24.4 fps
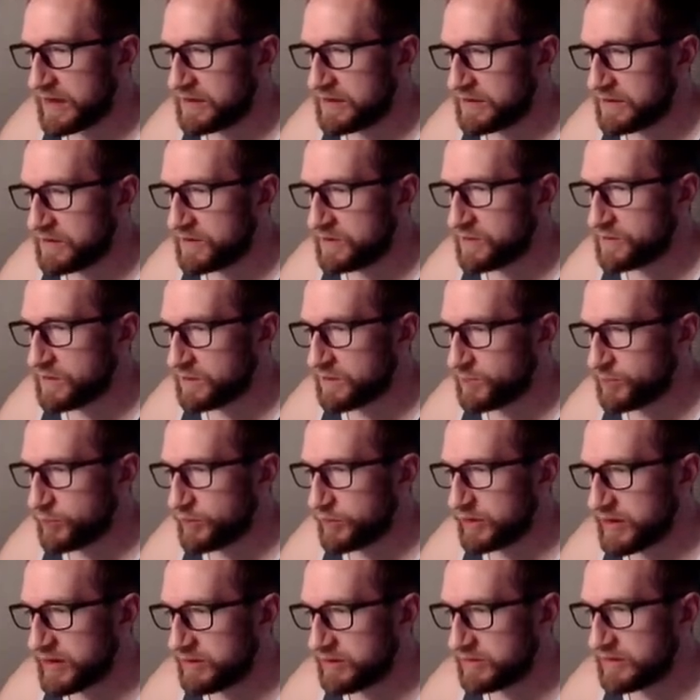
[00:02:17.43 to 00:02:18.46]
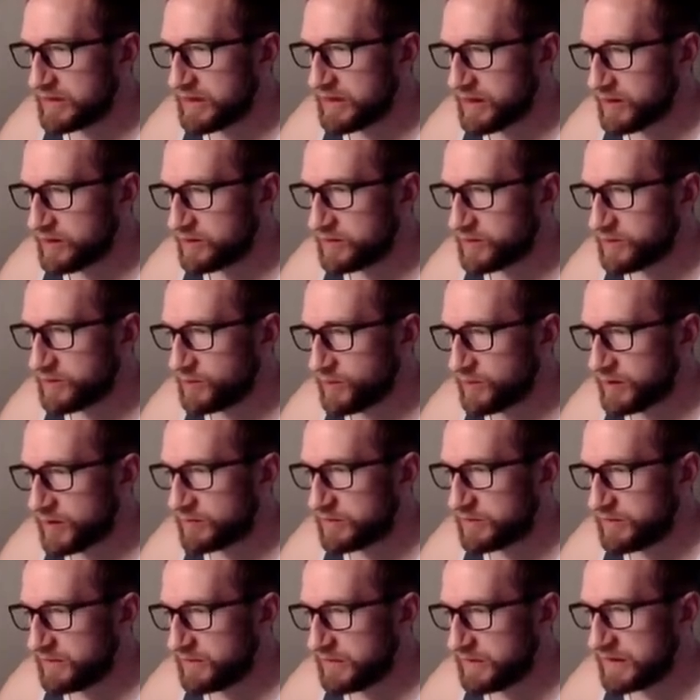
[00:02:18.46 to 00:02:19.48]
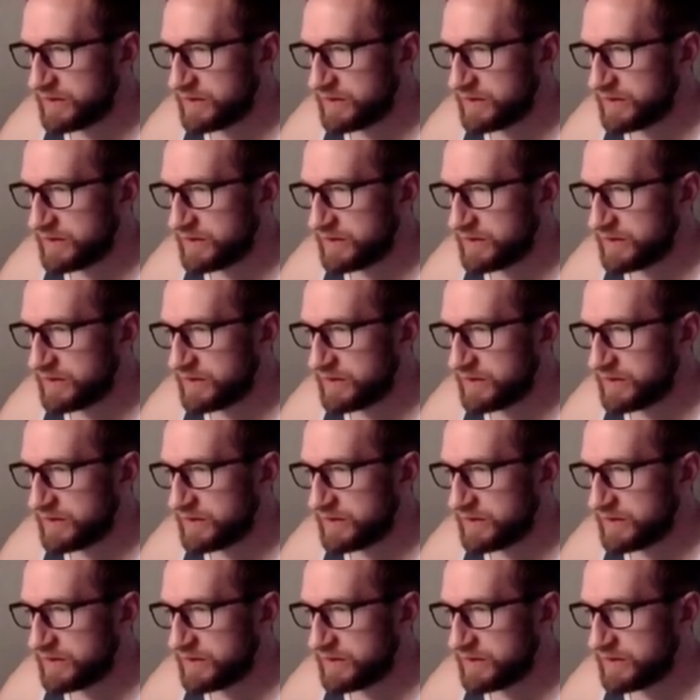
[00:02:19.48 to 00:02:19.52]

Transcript: uh, because of the order here.